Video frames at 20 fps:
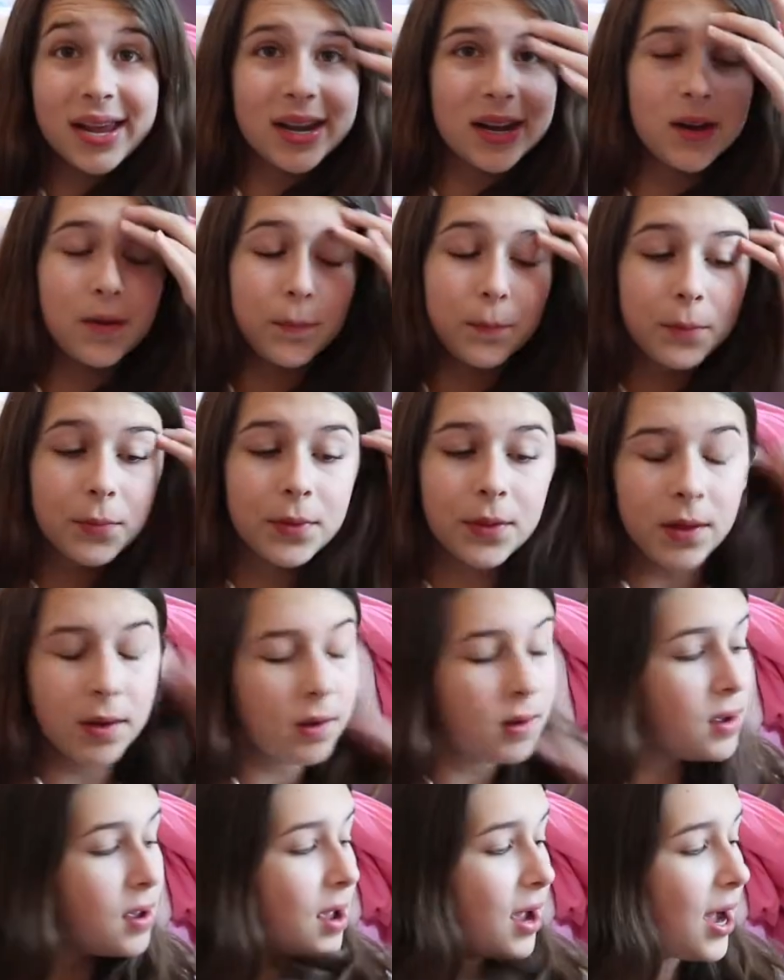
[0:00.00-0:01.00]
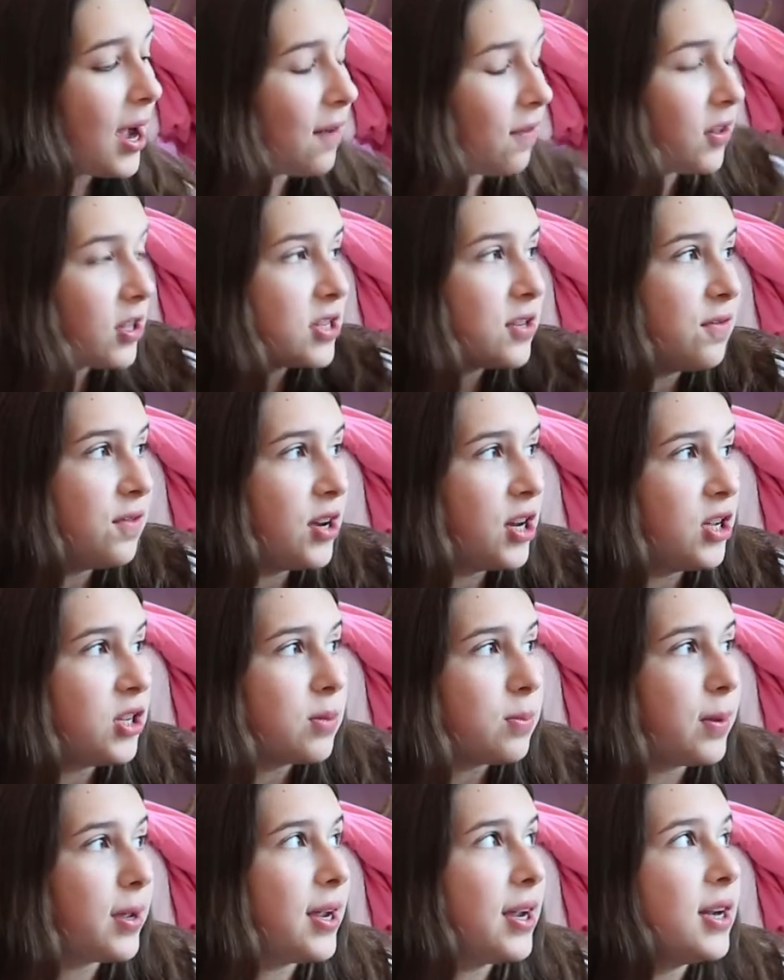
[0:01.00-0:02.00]
you know? I have lots of videos
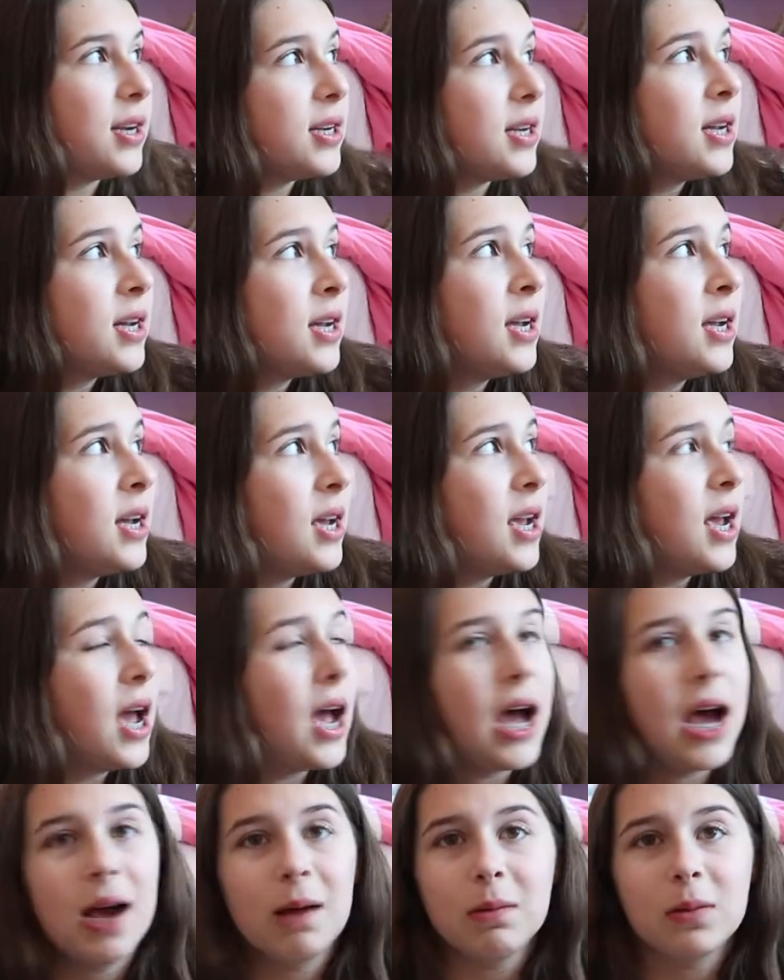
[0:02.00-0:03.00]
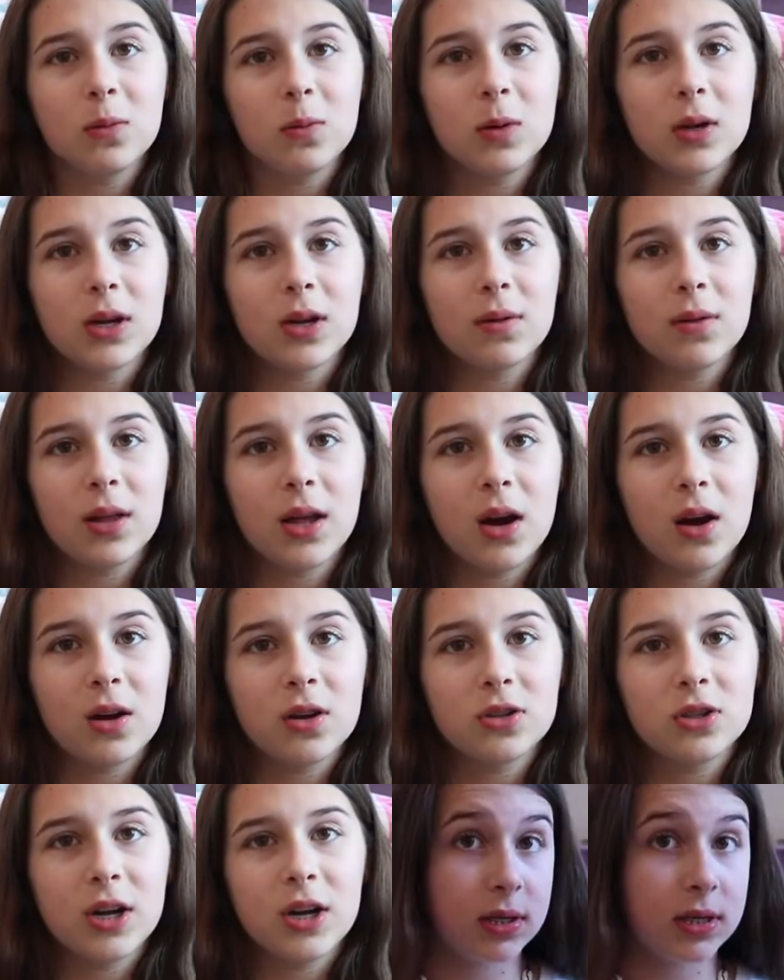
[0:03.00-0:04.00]
planned. I've been working really hard
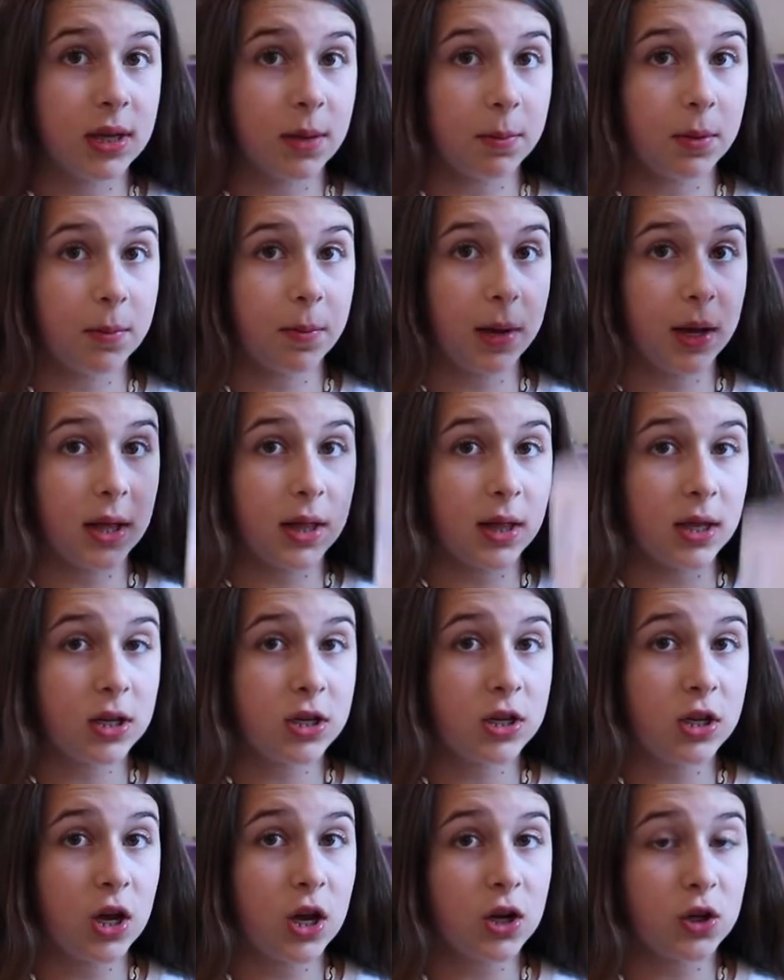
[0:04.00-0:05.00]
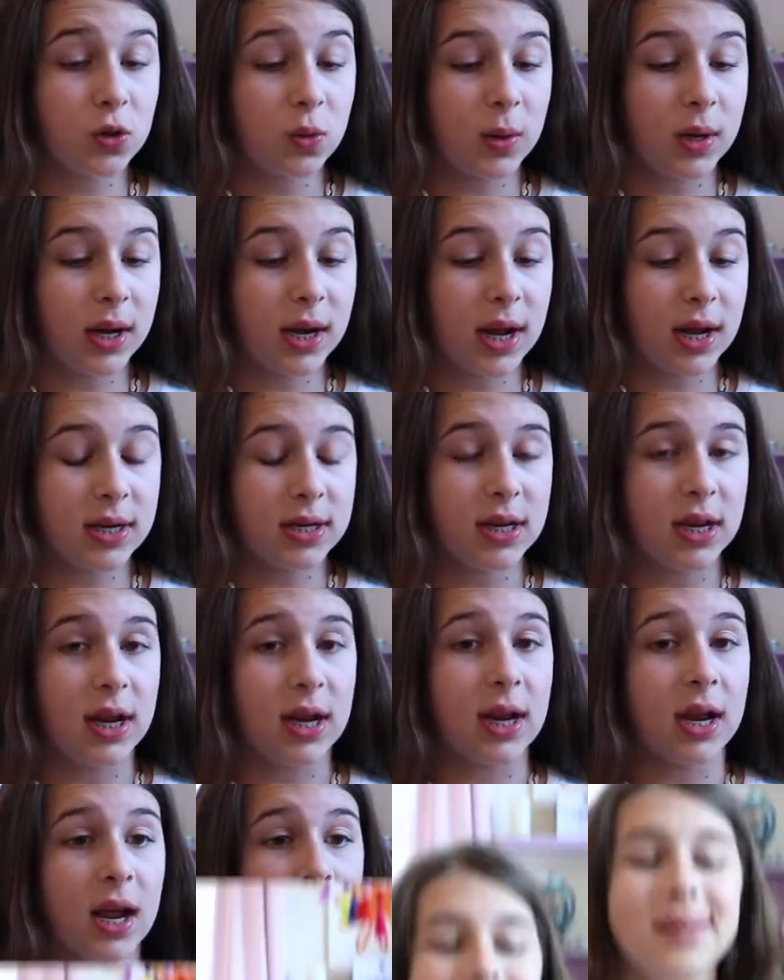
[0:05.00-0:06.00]
and summer bucket list
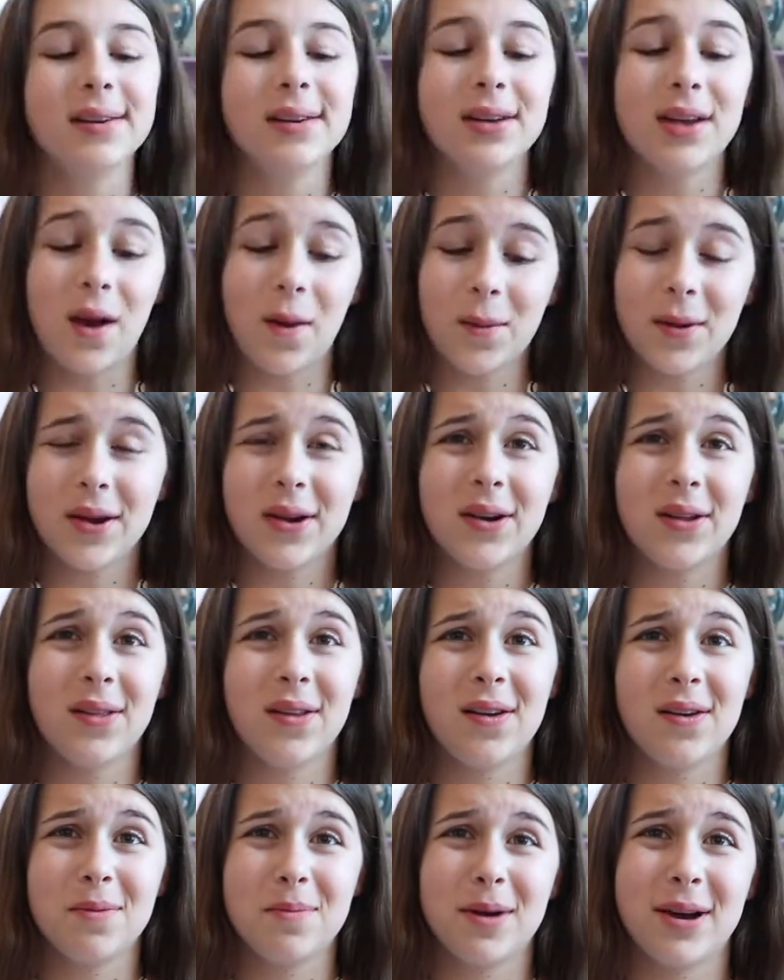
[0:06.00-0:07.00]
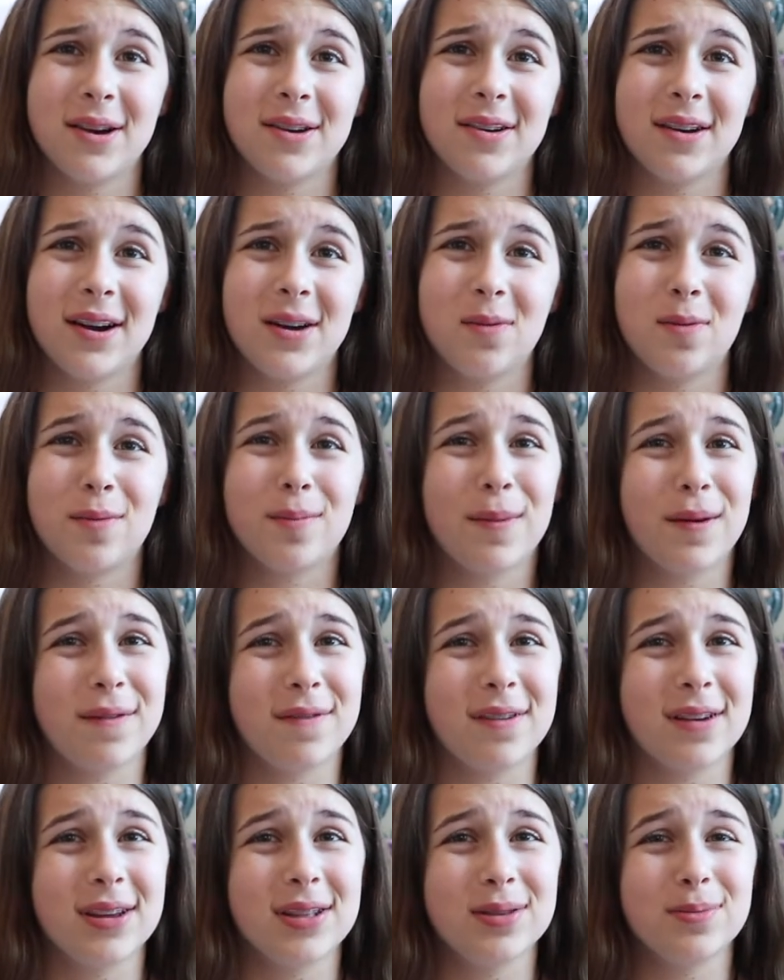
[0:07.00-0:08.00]
2019. Going on a long bike ride with my
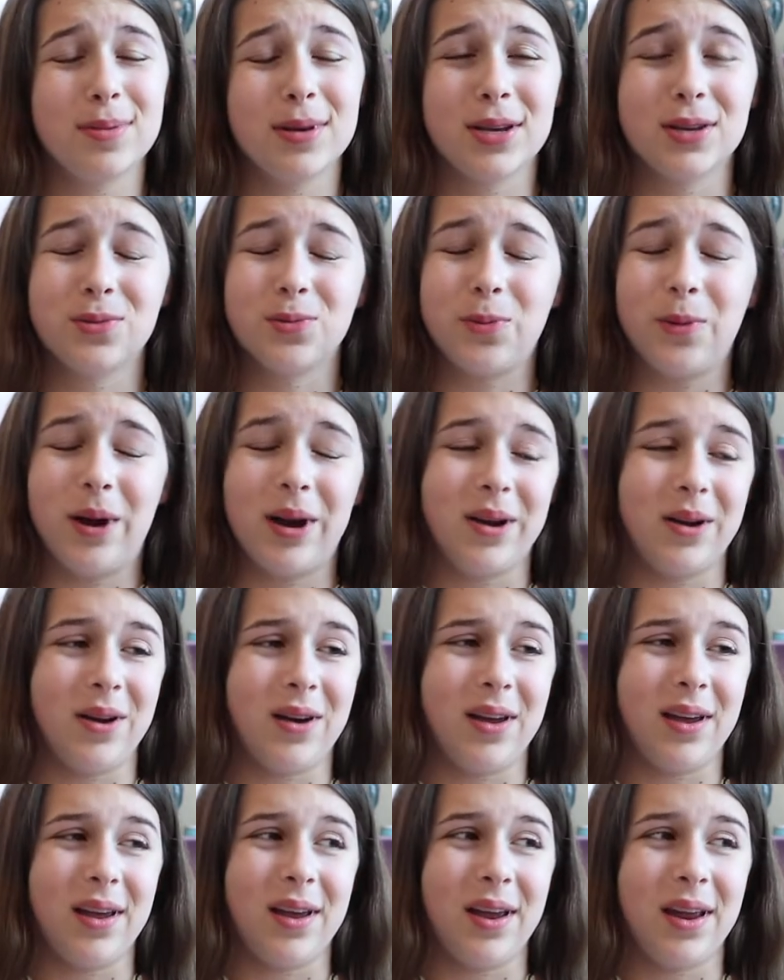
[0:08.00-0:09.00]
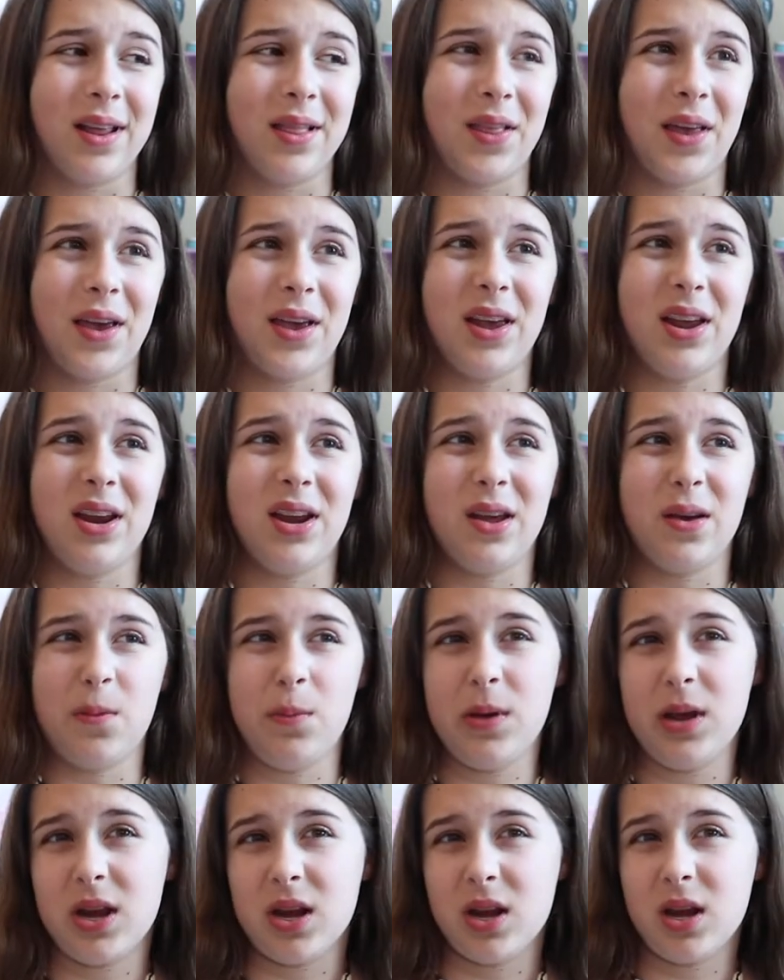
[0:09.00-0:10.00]
friends because why not? And like eating a
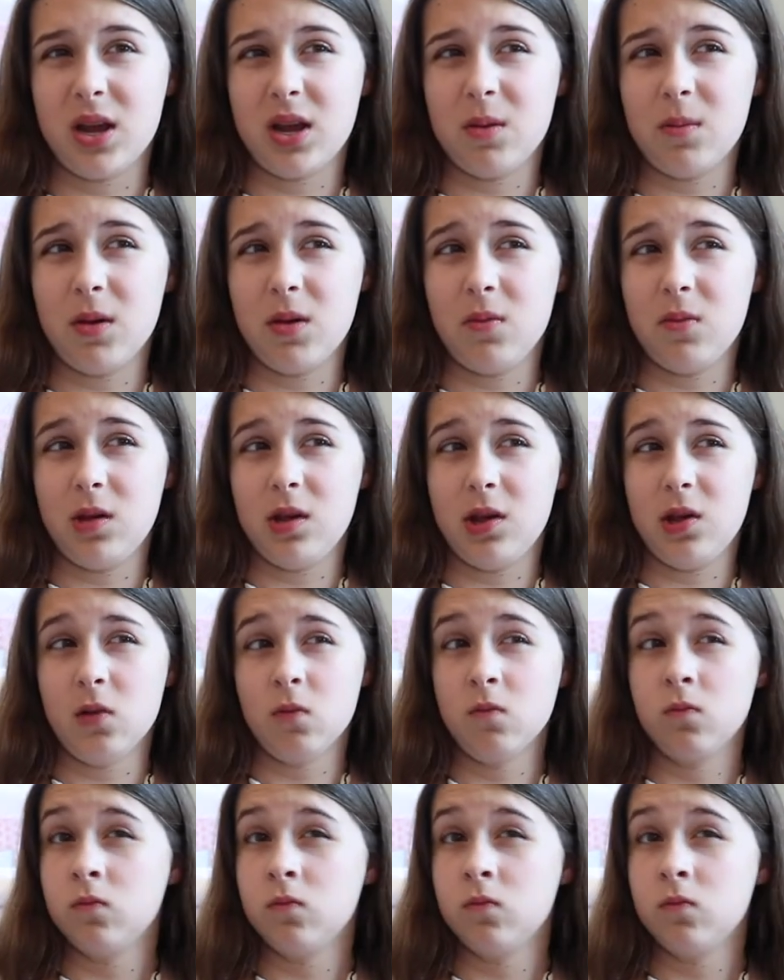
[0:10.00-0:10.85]
picnic maybe.